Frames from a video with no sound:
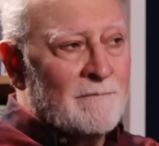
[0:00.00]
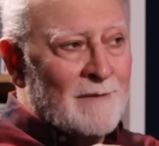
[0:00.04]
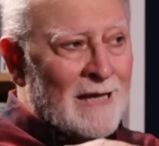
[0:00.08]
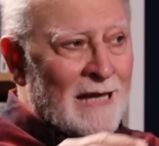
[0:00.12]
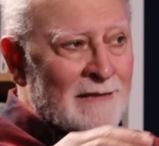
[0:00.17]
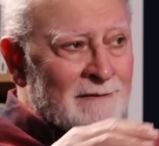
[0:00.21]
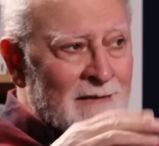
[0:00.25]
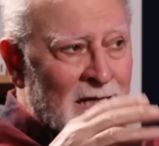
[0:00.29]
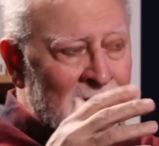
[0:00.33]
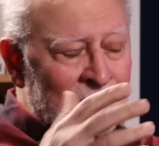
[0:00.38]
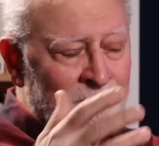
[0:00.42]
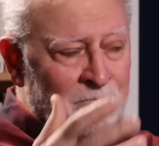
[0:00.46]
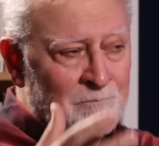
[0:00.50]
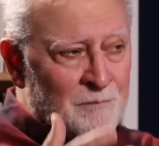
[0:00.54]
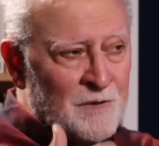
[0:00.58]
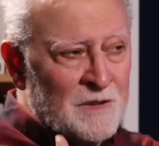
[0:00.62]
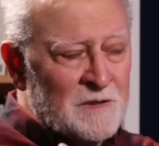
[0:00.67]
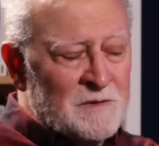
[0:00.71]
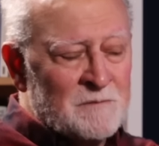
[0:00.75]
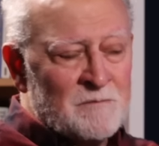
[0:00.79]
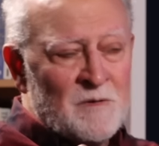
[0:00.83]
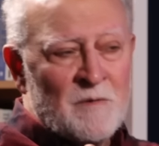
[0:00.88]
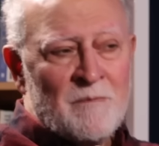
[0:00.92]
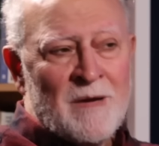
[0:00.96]
And that
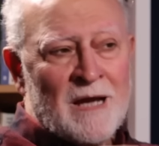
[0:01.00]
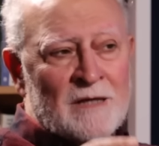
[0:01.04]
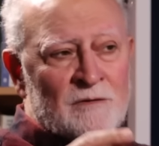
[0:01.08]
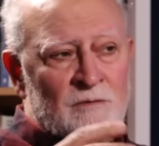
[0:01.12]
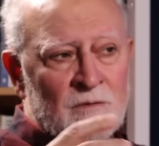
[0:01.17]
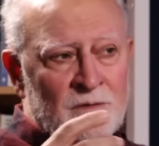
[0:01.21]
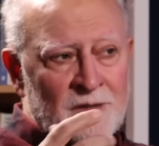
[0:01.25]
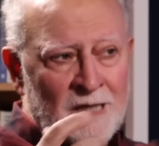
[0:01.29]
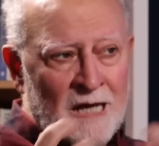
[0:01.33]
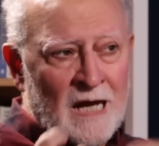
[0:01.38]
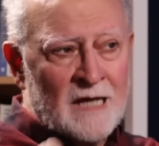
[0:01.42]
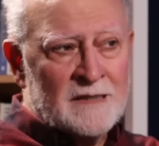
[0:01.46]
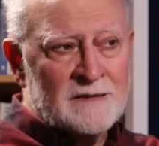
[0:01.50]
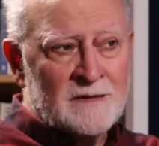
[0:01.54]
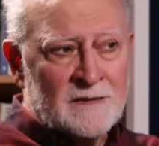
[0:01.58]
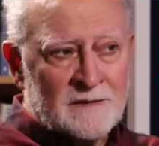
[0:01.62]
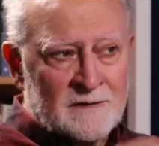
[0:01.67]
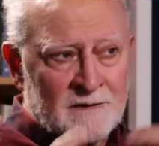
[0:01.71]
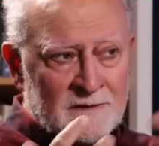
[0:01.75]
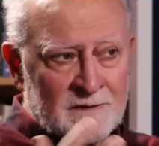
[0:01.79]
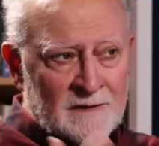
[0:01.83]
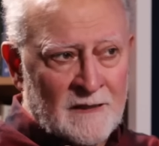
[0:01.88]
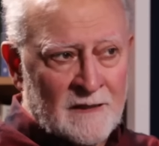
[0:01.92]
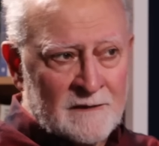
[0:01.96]
brings me back to the idea
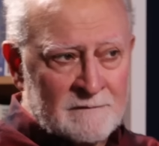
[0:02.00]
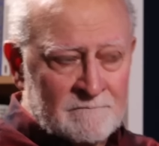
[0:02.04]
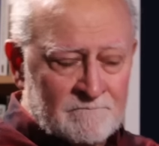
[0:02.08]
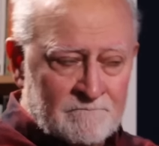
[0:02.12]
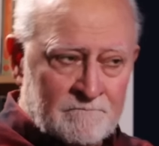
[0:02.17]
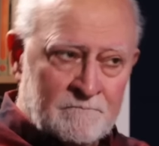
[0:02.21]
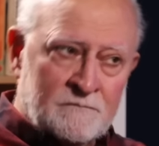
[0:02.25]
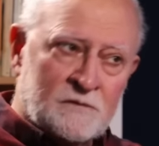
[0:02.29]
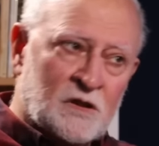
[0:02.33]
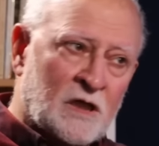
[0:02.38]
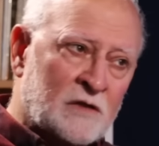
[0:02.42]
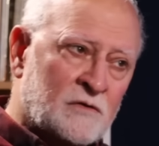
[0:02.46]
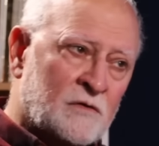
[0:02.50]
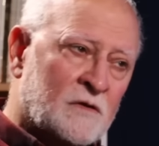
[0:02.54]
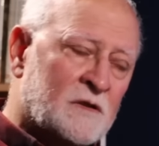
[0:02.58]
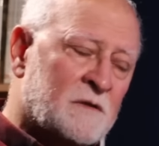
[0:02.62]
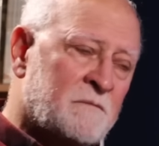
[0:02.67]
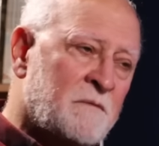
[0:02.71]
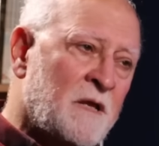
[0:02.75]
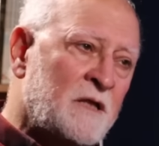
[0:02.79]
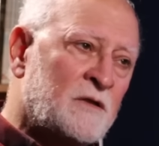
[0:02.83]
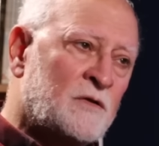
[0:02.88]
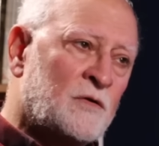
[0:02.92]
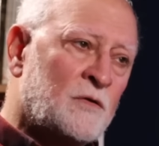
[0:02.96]
that I tried to
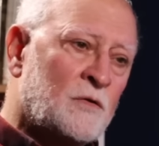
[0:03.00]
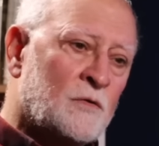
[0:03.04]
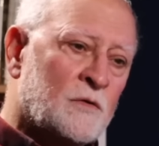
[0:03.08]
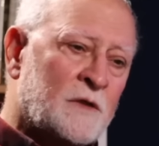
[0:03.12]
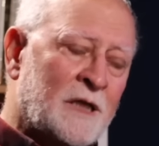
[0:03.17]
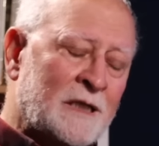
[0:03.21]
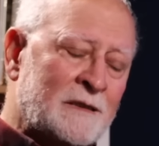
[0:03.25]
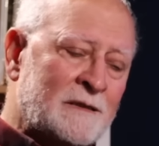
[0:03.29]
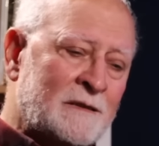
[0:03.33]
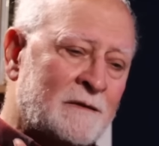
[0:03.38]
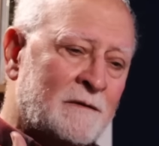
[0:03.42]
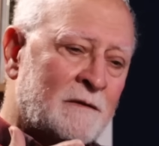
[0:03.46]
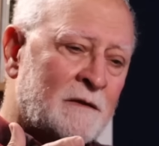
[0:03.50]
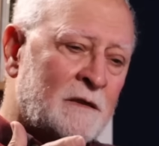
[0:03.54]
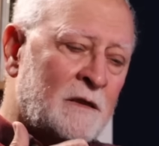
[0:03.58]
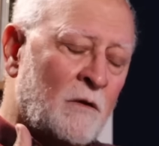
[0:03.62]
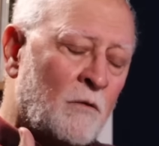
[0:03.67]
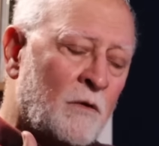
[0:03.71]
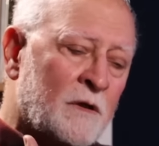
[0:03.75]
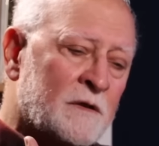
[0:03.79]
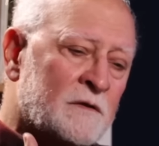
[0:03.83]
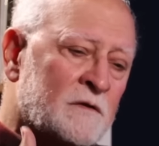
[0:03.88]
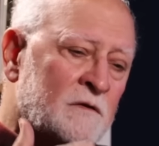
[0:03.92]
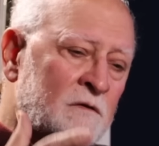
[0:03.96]
explain to you, that
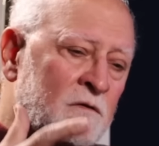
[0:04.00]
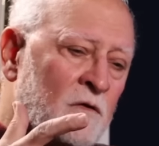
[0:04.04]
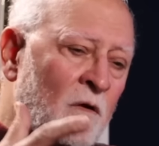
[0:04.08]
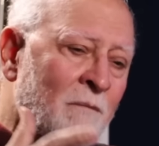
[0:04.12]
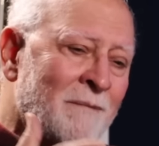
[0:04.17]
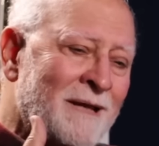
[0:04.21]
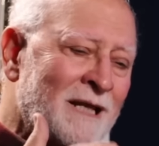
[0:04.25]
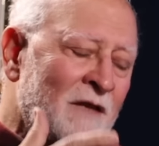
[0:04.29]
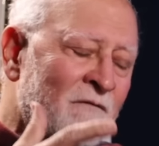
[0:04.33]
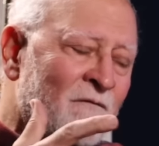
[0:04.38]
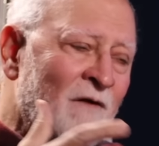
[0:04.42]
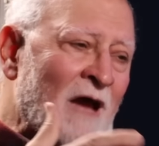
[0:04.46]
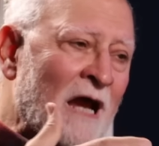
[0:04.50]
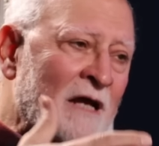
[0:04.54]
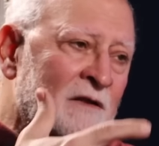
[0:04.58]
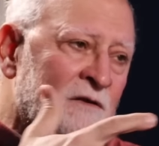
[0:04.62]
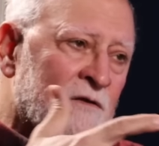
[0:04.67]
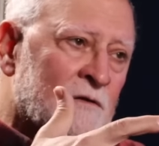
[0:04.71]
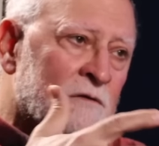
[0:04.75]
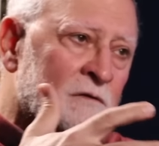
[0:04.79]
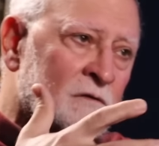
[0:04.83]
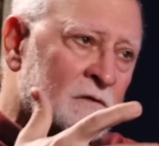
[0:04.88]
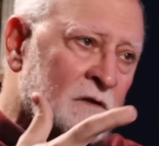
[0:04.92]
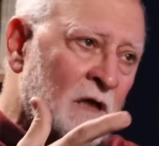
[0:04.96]
there were so many
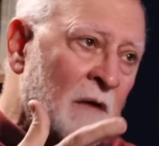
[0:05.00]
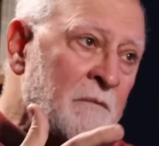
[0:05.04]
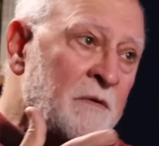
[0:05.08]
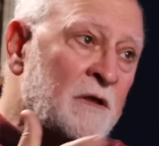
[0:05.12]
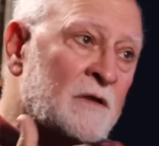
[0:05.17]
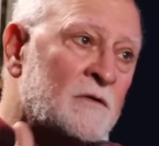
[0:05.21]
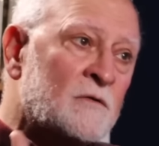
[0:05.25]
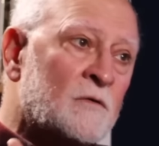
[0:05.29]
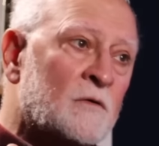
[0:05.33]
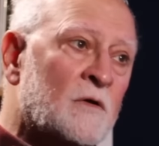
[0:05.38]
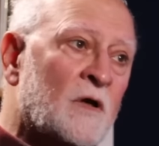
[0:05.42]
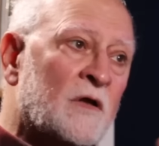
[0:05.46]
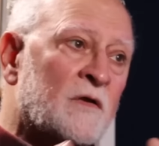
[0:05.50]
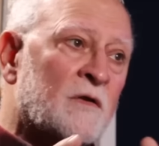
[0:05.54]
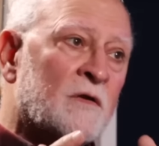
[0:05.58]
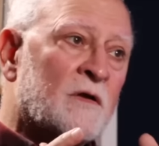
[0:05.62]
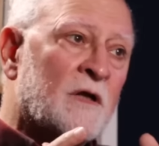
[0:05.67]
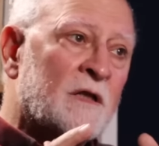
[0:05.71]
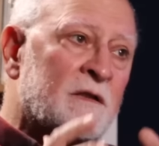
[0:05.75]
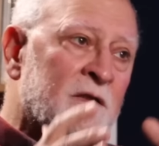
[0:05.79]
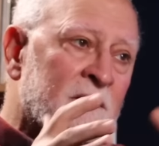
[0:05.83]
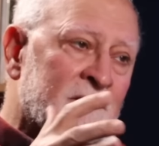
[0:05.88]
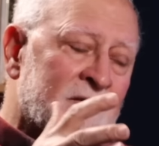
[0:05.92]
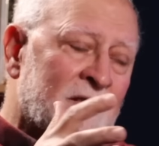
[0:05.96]
factors coming together
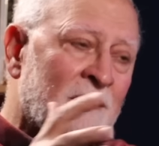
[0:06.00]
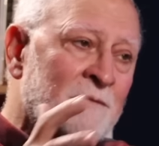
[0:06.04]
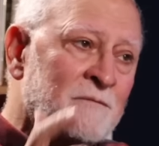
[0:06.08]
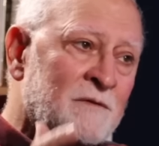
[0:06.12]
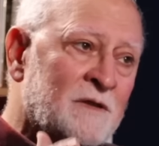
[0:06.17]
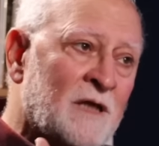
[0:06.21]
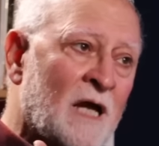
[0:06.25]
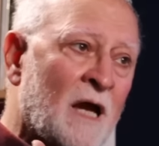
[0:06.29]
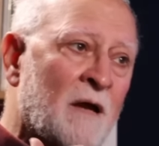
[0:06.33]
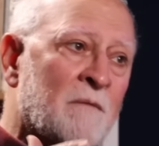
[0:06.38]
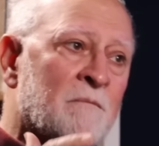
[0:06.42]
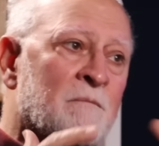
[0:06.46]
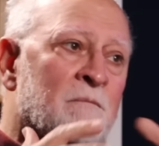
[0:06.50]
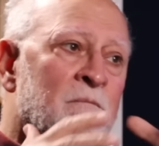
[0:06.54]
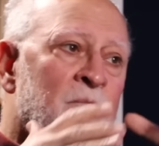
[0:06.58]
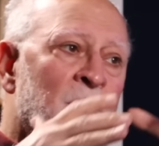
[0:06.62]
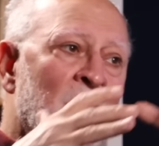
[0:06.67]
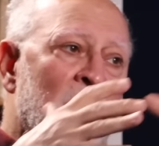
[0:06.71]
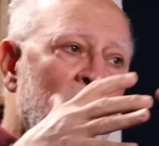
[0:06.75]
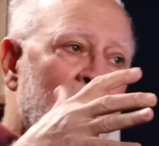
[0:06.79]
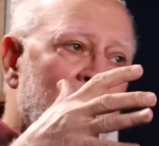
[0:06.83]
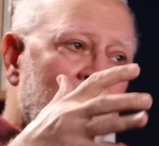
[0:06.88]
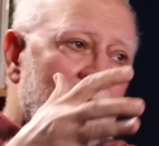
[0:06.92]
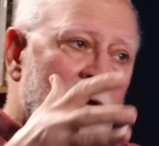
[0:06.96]
at the same time,
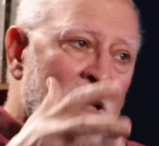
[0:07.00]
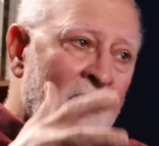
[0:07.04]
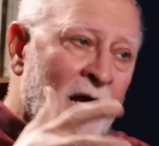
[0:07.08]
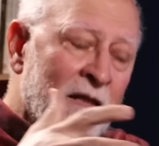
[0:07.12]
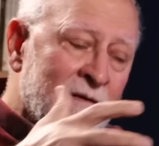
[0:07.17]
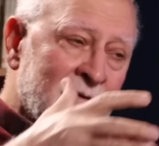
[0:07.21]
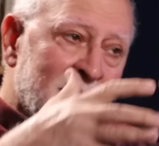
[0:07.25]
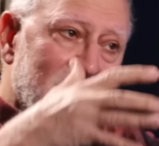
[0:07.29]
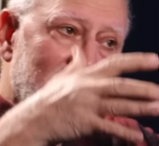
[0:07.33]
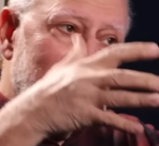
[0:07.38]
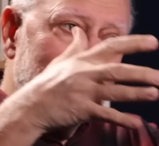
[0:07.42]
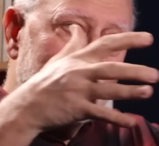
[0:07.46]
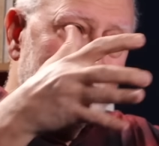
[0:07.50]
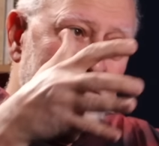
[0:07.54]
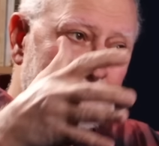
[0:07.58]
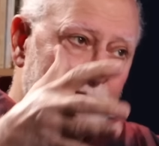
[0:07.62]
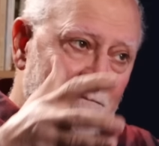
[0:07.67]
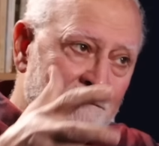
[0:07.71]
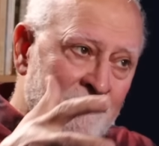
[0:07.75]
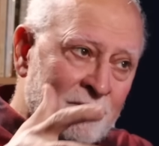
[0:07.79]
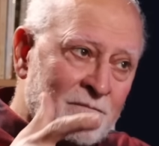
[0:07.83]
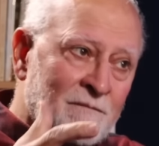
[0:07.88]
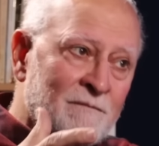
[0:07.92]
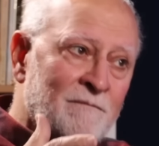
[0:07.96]
and
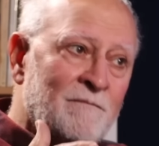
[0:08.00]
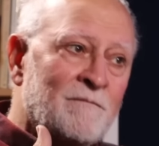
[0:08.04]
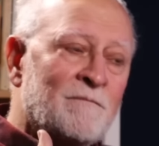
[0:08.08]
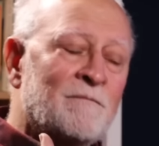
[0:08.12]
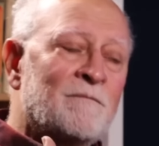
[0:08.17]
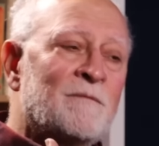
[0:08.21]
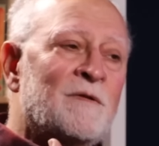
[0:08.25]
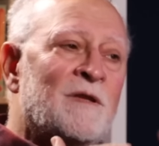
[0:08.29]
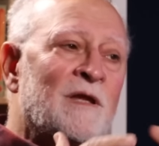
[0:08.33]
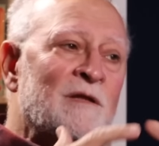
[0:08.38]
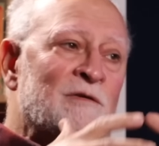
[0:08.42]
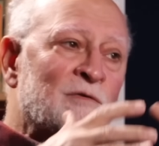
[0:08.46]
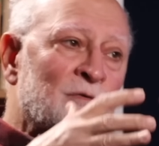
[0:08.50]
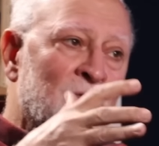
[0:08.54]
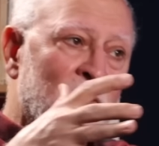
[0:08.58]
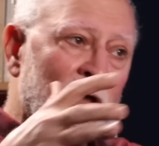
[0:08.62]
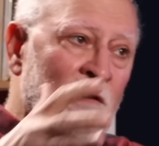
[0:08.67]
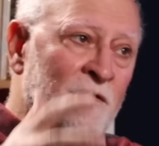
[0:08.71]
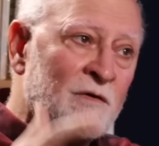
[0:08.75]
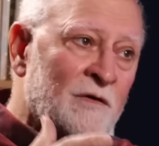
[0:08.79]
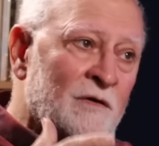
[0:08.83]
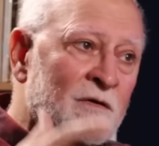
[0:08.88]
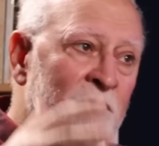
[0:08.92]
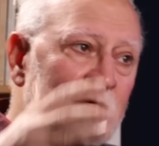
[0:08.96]
they
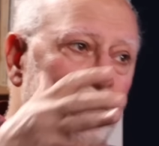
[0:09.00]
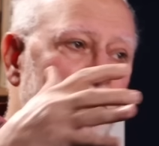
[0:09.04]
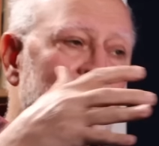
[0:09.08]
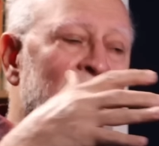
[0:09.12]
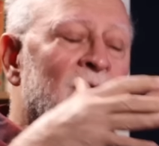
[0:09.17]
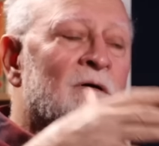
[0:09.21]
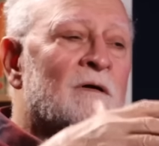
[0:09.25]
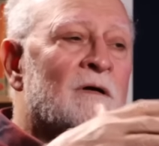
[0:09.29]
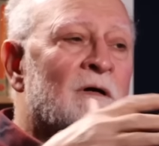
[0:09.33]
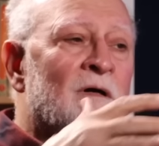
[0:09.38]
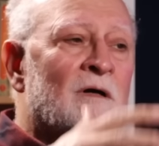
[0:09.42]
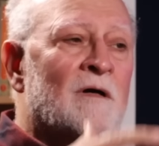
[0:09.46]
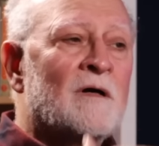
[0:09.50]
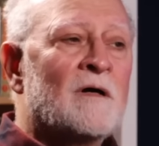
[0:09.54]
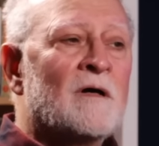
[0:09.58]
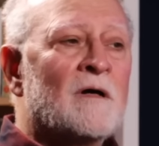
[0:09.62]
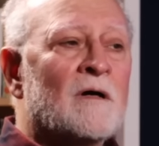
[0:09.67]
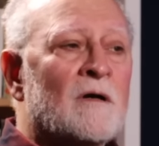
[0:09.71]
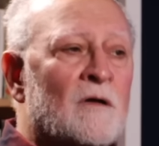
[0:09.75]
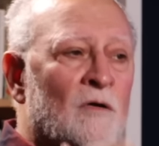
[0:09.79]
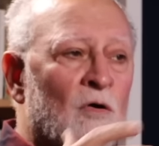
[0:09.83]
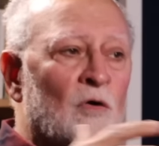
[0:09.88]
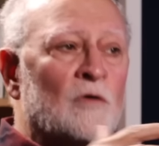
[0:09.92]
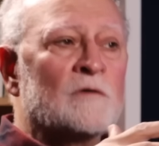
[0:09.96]
together
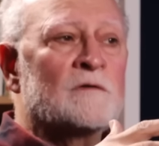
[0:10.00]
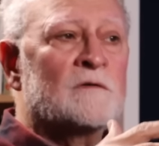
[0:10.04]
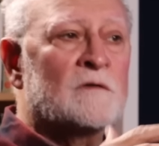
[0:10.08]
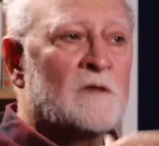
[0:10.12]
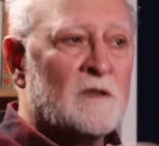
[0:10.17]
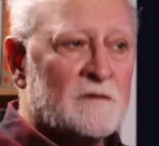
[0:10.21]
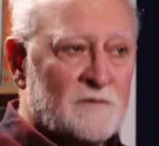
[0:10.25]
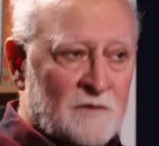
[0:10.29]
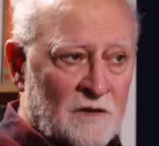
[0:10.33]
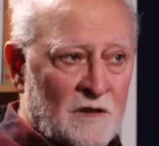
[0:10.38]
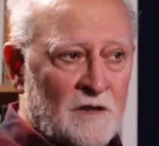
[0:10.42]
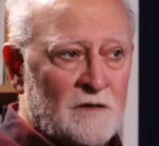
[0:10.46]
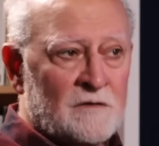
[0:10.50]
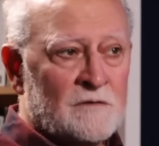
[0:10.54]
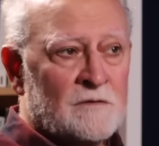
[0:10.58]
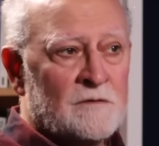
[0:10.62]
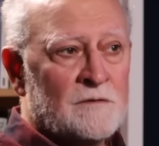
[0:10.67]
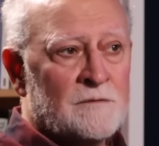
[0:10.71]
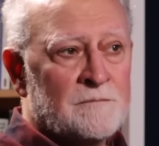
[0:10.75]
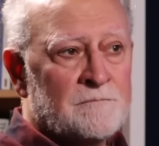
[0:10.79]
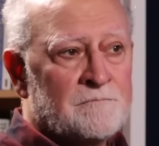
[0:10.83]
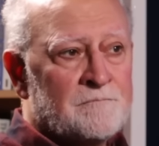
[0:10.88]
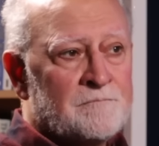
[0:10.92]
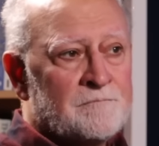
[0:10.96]
caused the
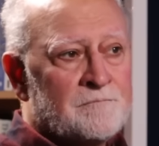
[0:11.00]
change.